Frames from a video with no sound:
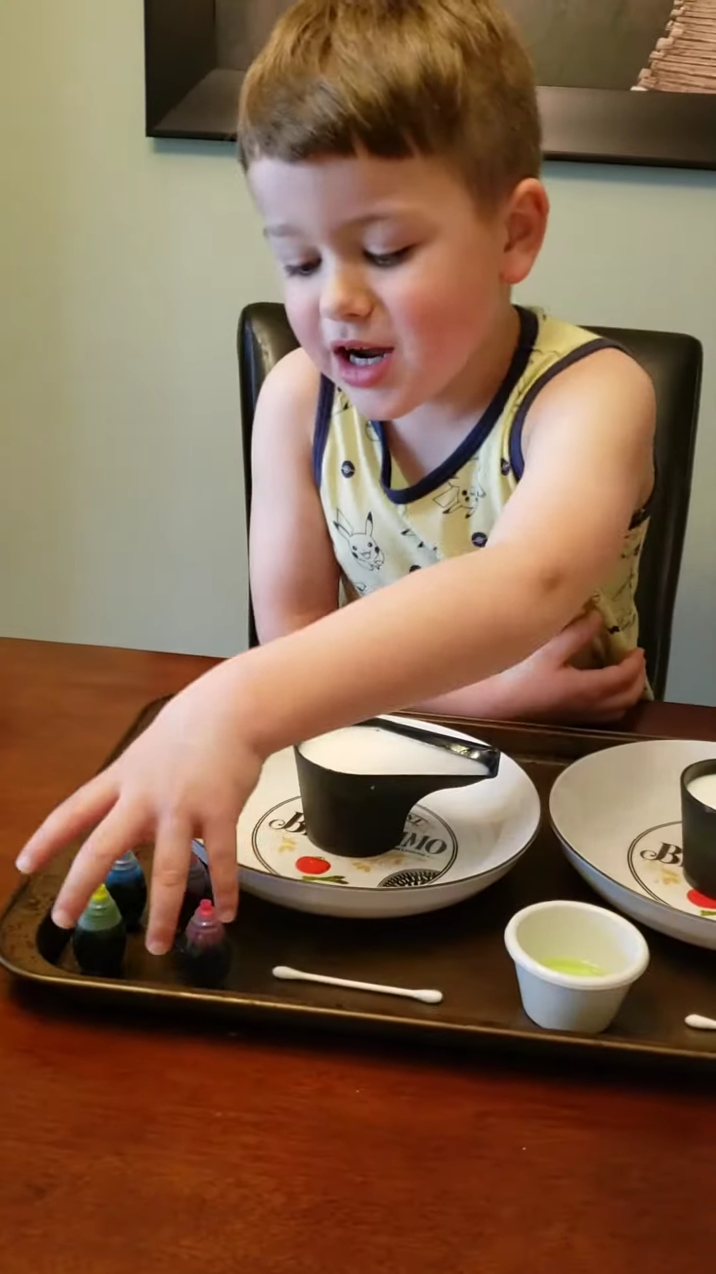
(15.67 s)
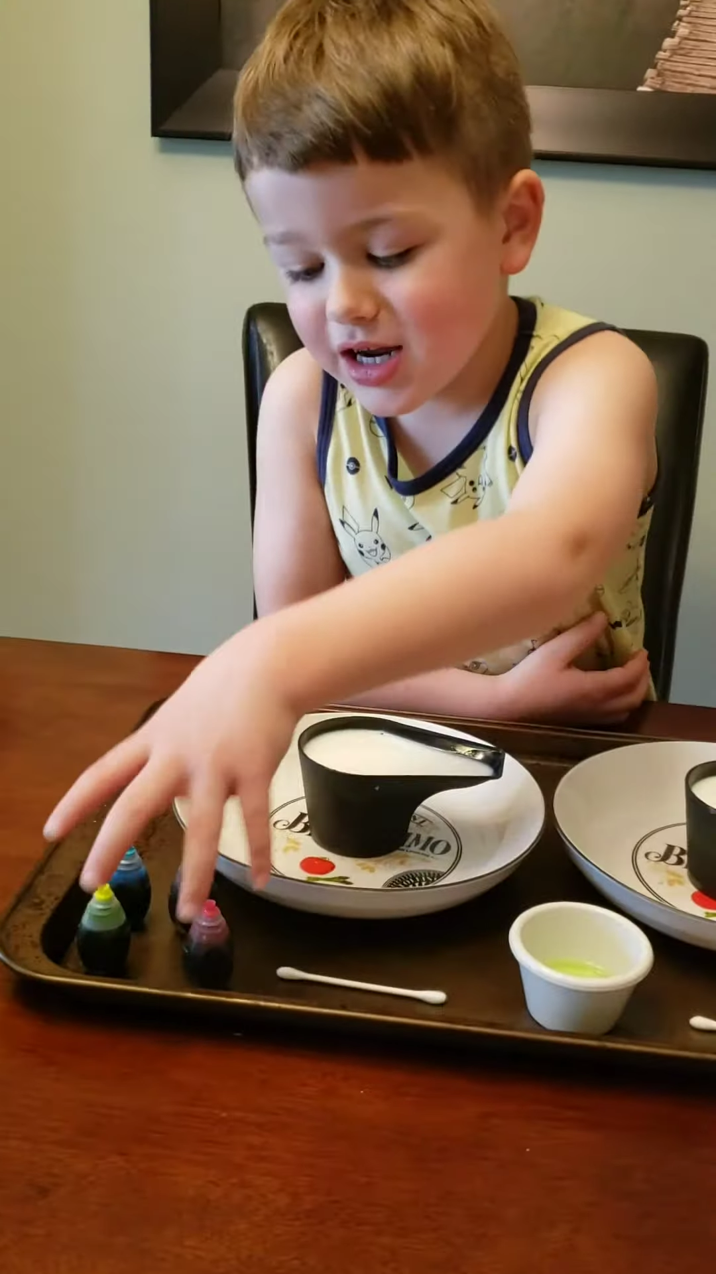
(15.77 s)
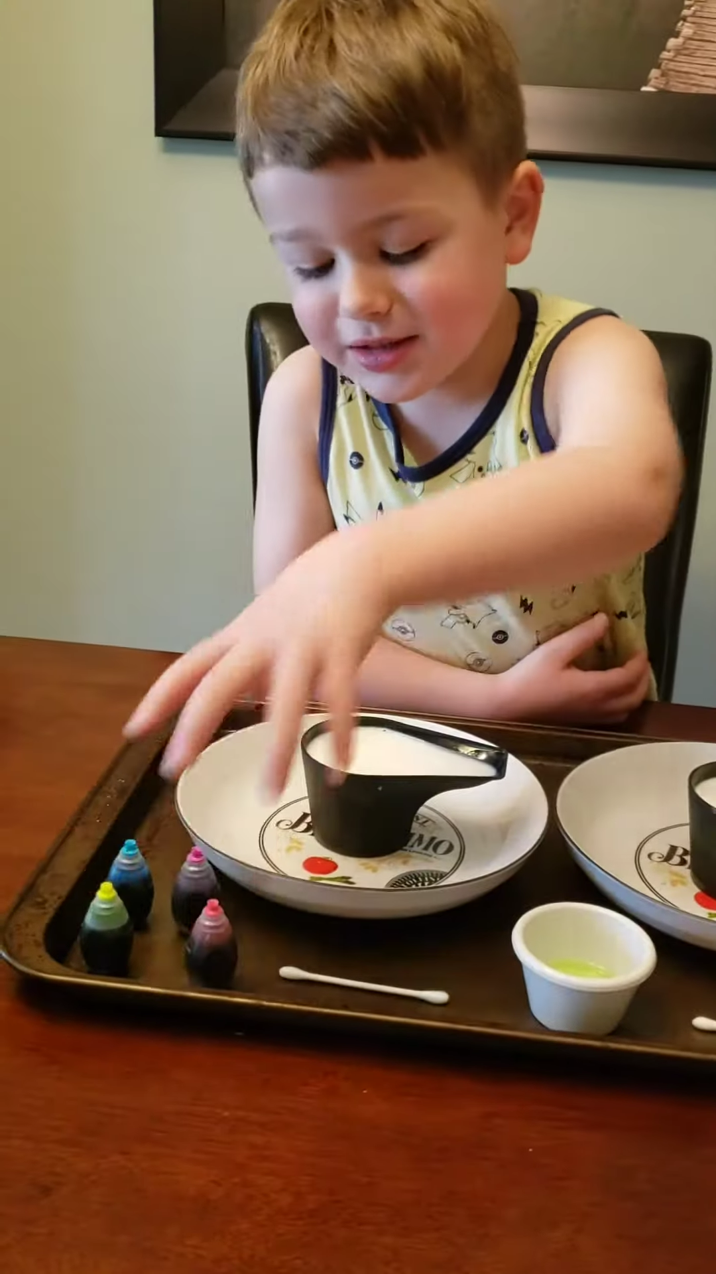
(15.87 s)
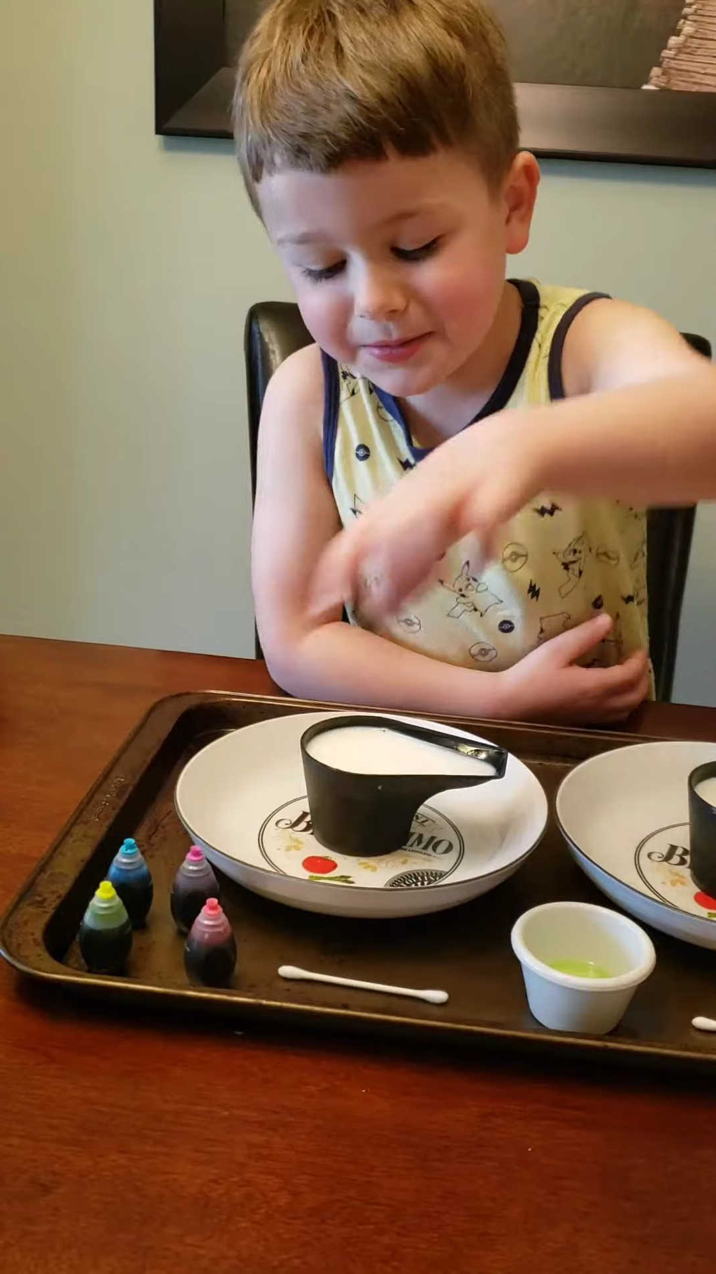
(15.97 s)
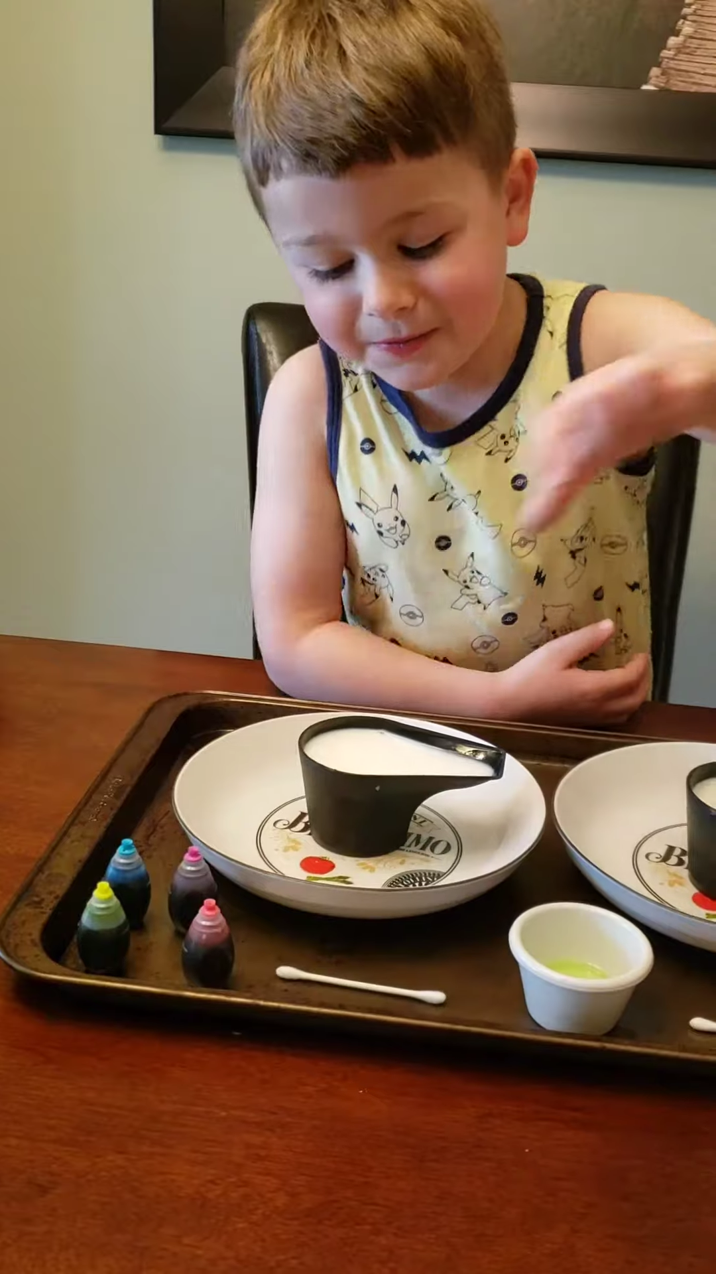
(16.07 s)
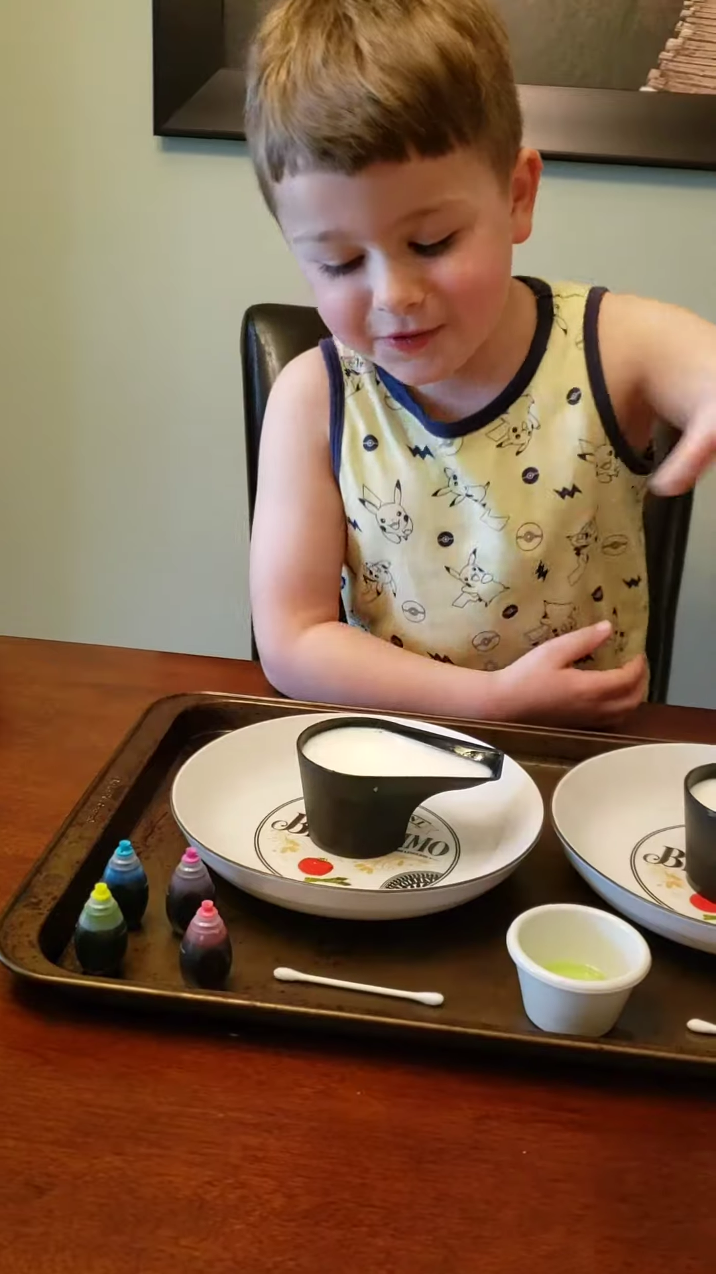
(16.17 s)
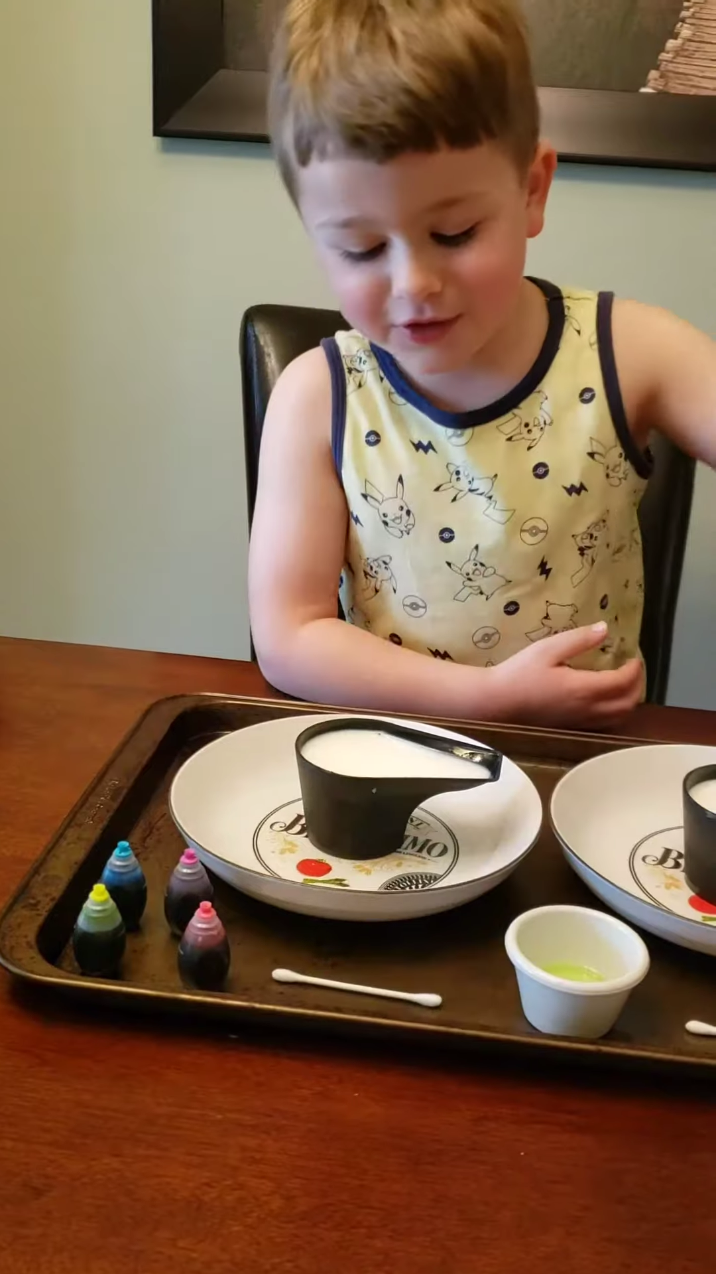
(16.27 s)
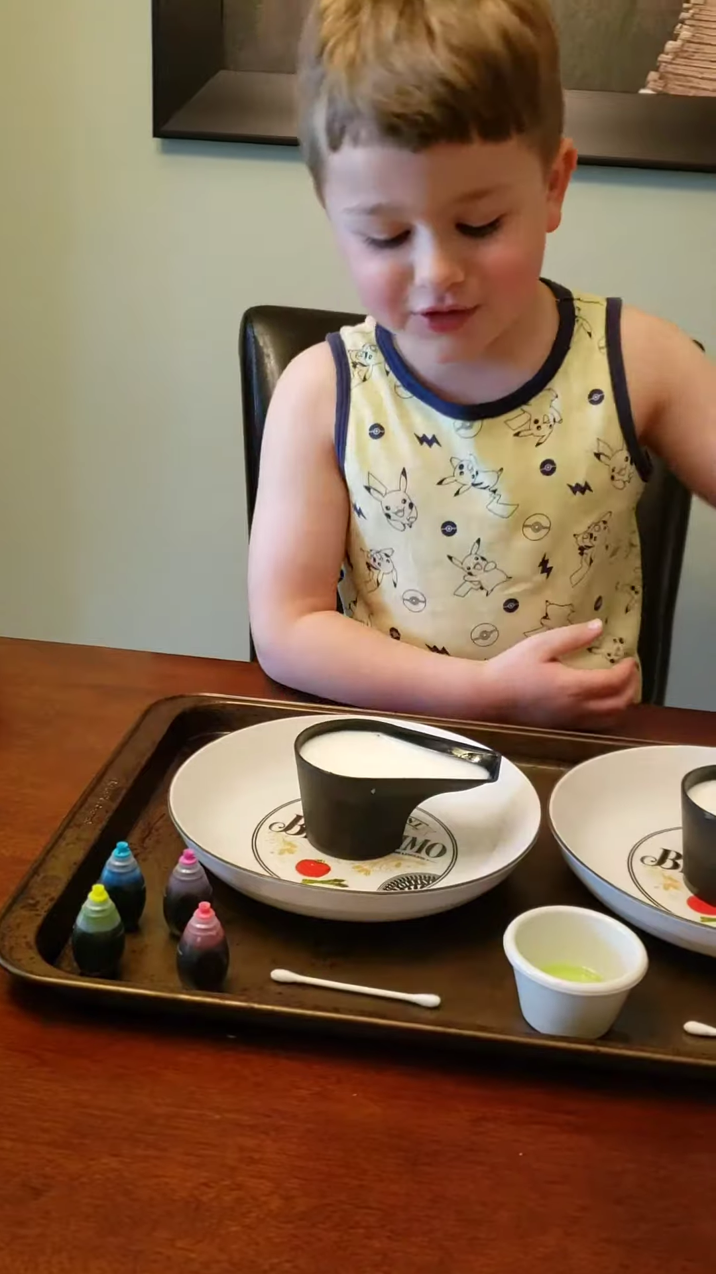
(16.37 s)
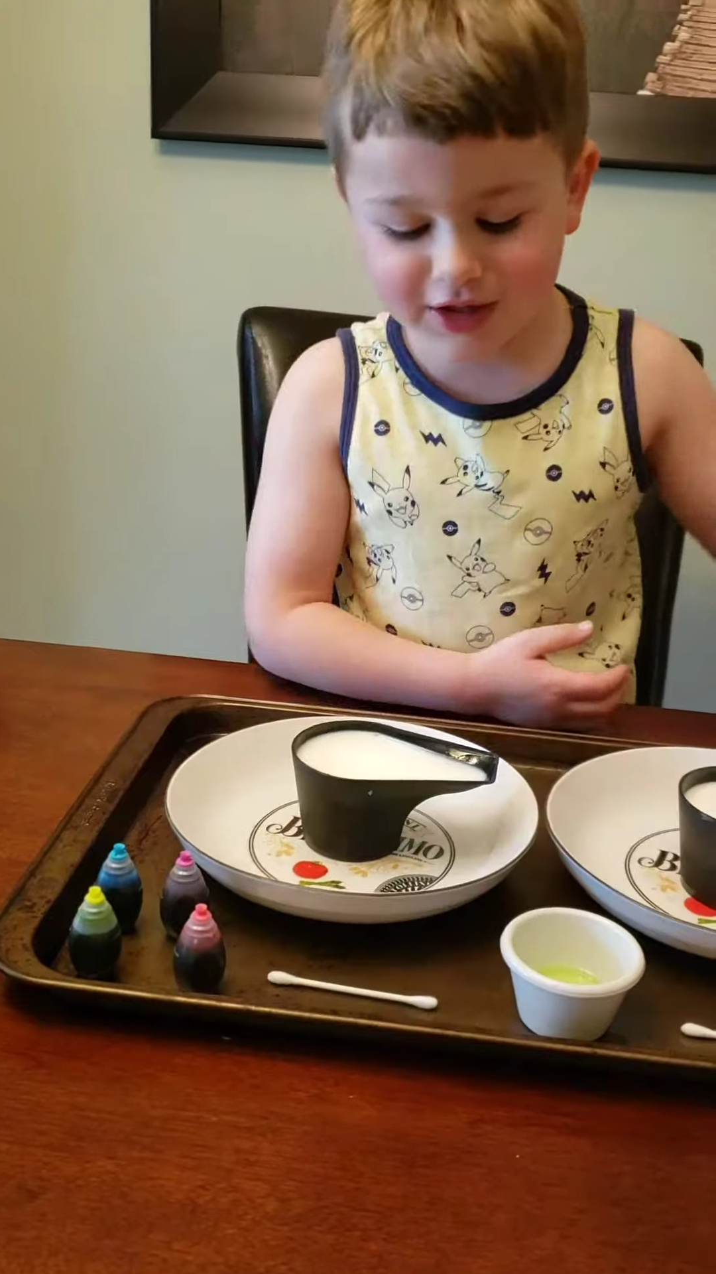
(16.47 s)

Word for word: and some food